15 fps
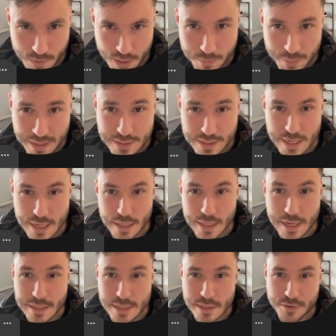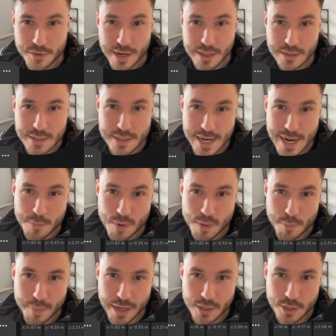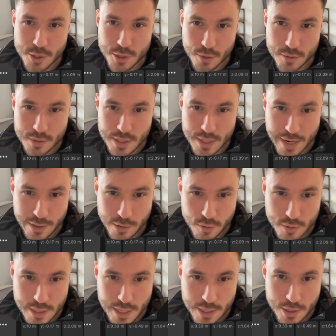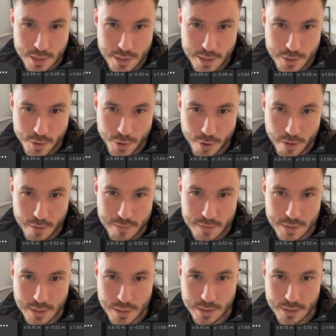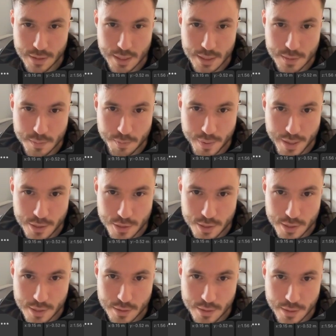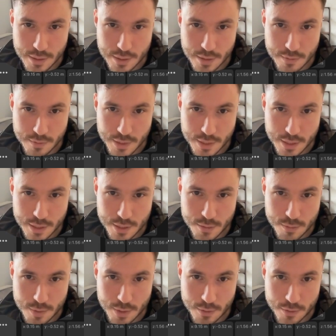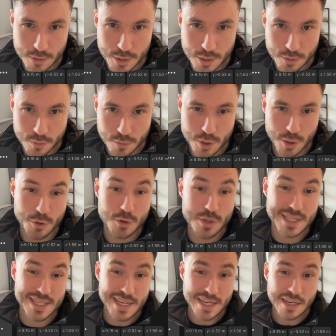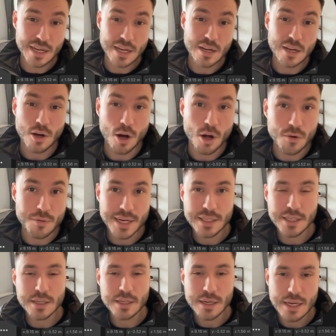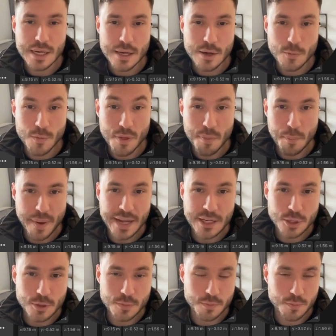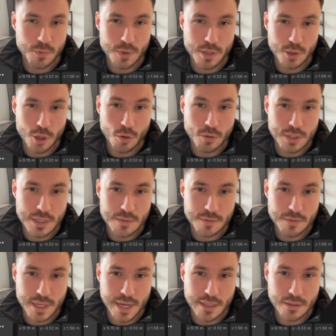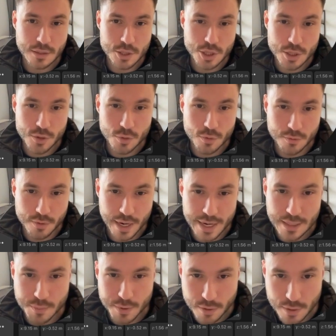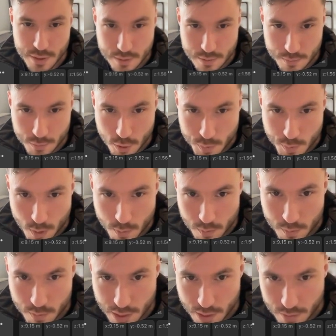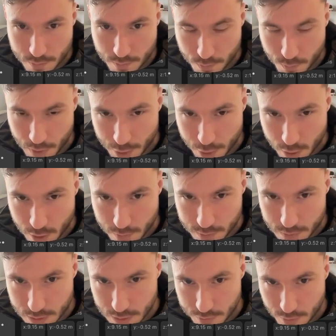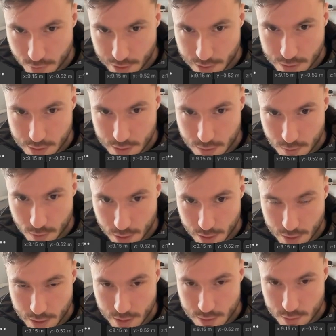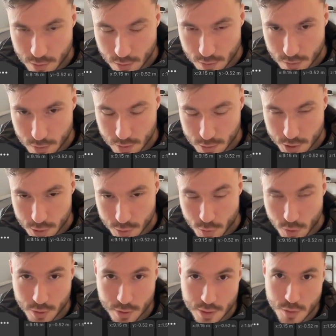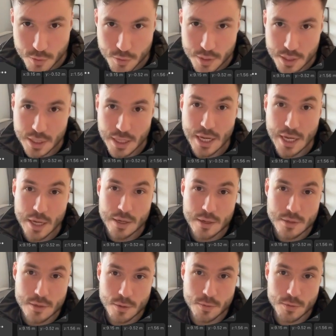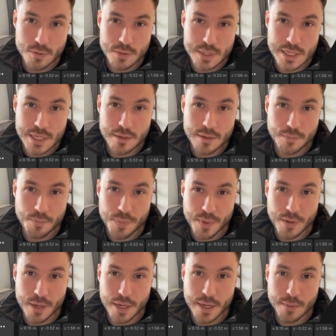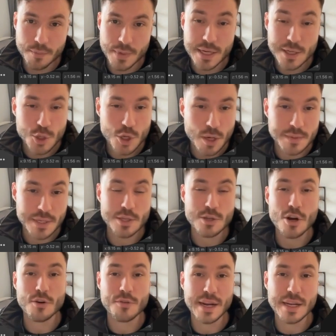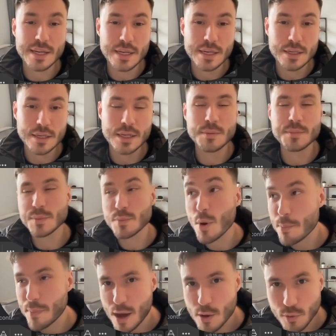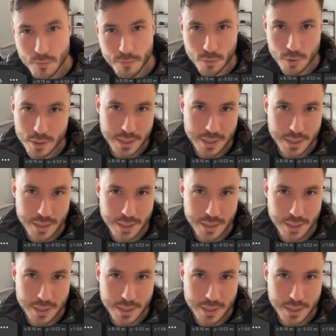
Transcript: But let's create the same with patch. So select those edges and curves and let's patch it and give it here G1 or G2. So you see already with patch, we don't even get a G2, right? Because most probably my curve that I've created here has no G2 continuity. So you see, uh, xNURBS is already a little bit more powerful.